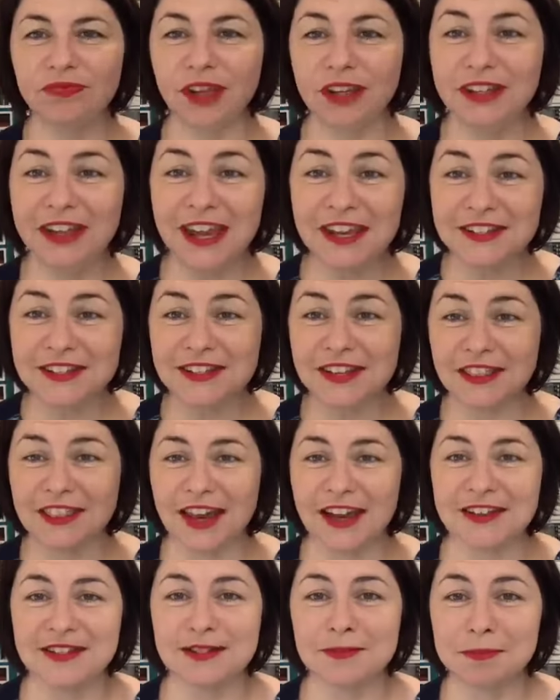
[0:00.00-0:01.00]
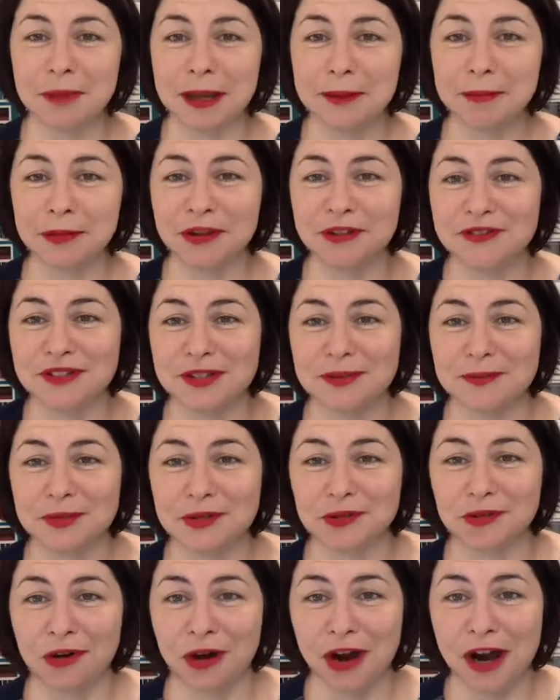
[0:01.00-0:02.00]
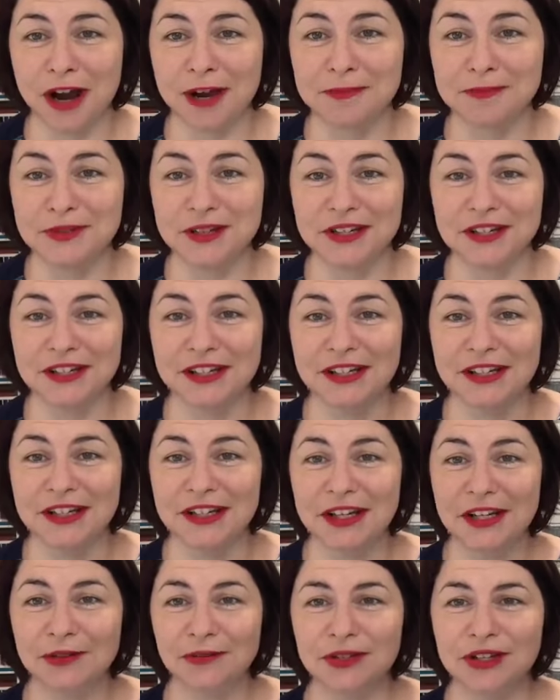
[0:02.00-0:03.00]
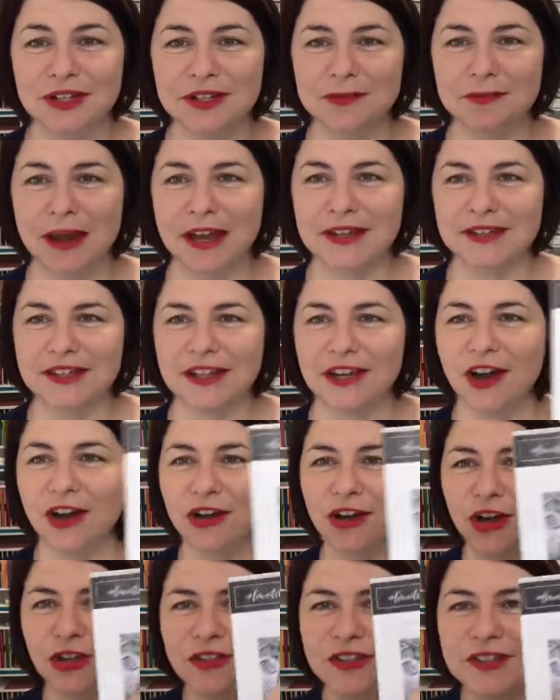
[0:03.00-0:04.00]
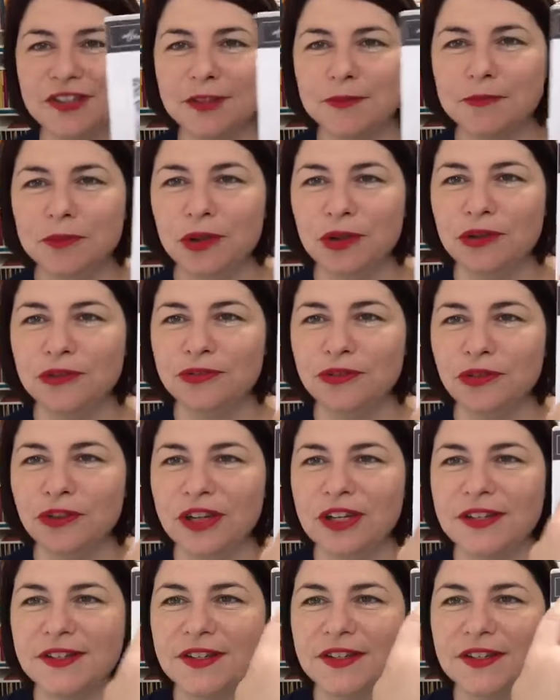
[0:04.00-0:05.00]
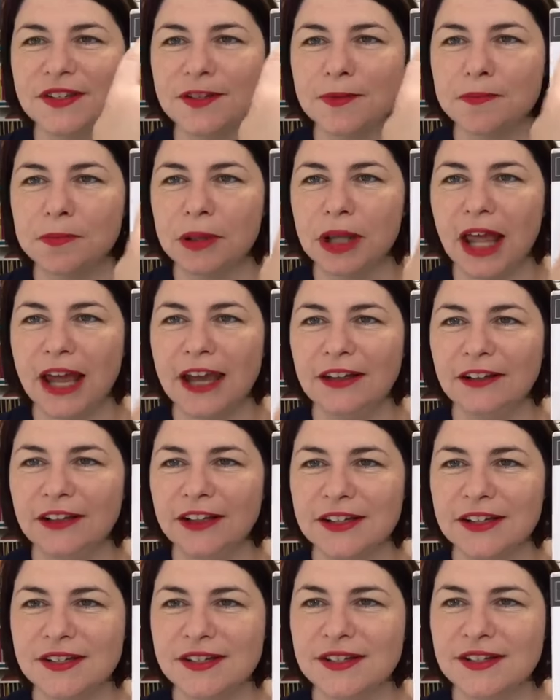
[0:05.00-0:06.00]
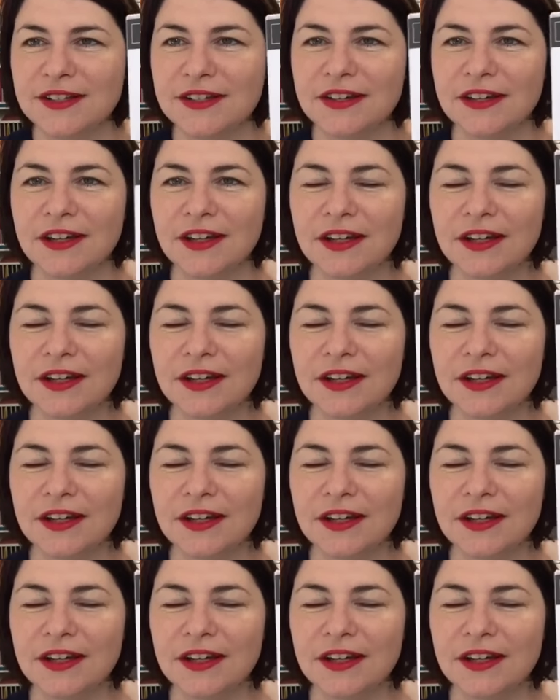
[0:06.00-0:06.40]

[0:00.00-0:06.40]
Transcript: Yes, a thousand people have subscribed, which is amazing. I know this is beautiful. This this is playlist.